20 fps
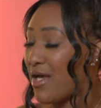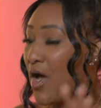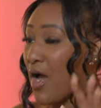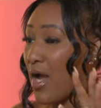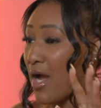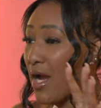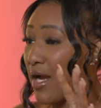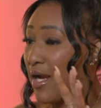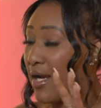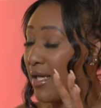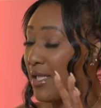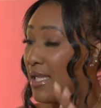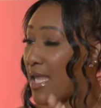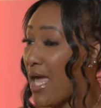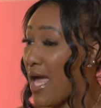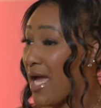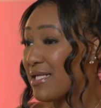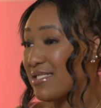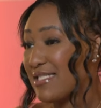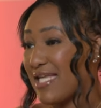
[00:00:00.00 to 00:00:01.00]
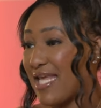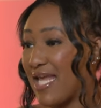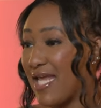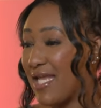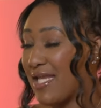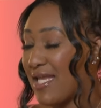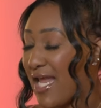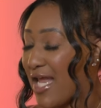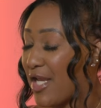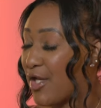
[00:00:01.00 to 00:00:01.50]
are locked
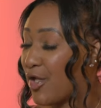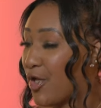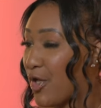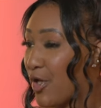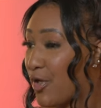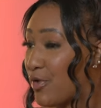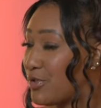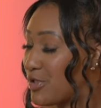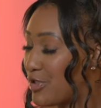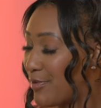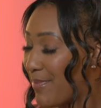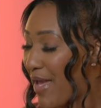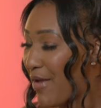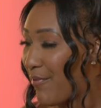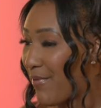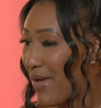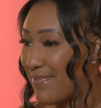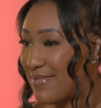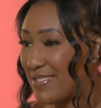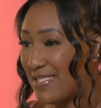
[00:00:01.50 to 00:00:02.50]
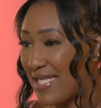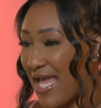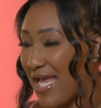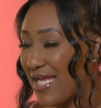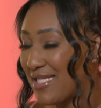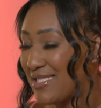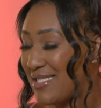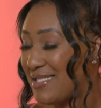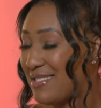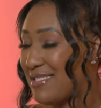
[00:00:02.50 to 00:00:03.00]
in and go to my
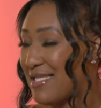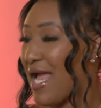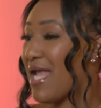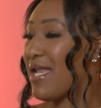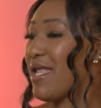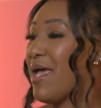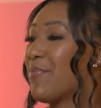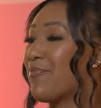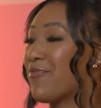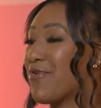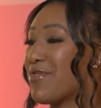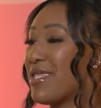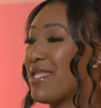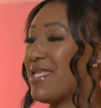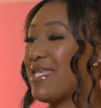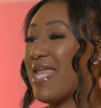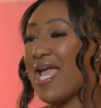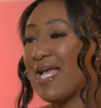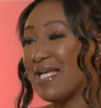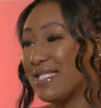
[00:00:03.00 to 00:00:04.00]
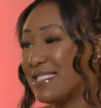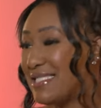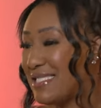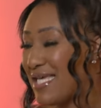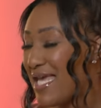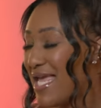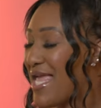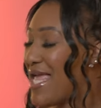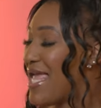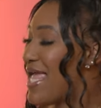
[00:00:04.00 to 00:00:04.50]
website to sign up for the next
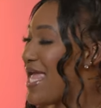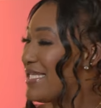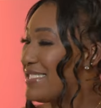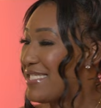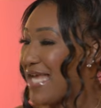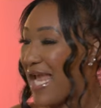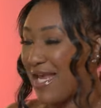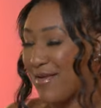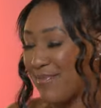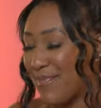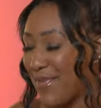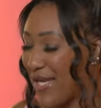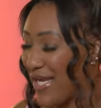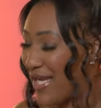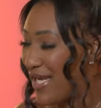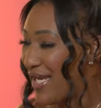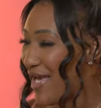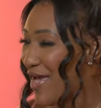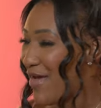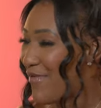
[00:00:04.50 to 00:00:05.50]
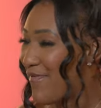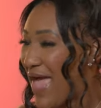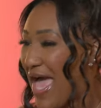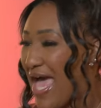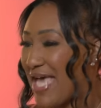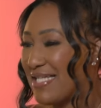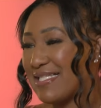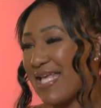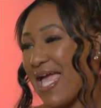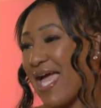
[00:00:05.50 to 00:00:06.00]
taping of
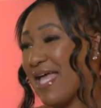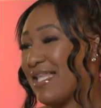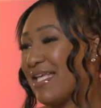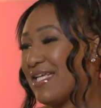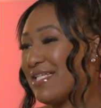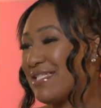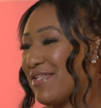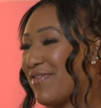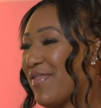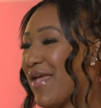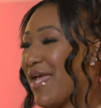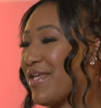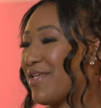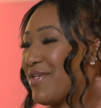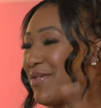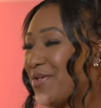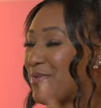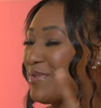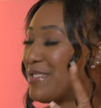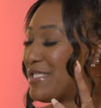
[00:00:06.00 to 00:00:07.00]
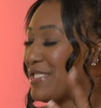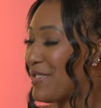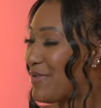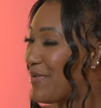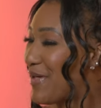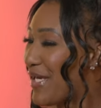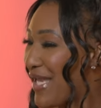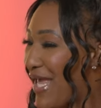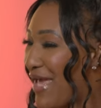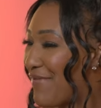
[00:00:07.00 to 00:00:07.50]
Ask Ellie so that you
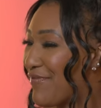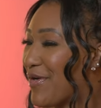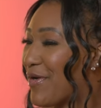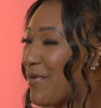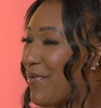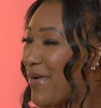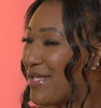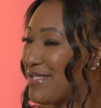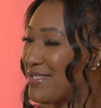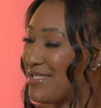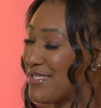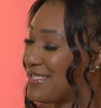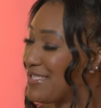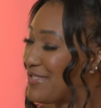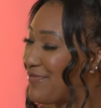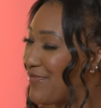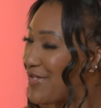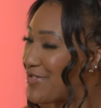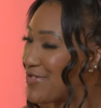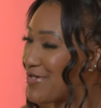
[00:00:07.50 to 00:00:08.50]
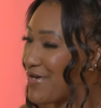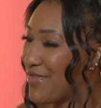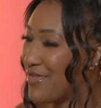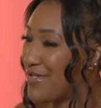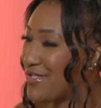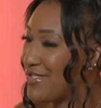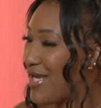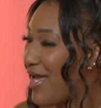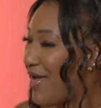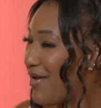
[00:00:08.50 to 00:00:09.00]
too can have your questions featured on
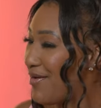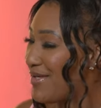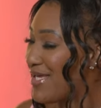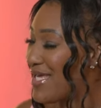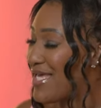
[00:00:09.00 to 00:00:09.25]
the show.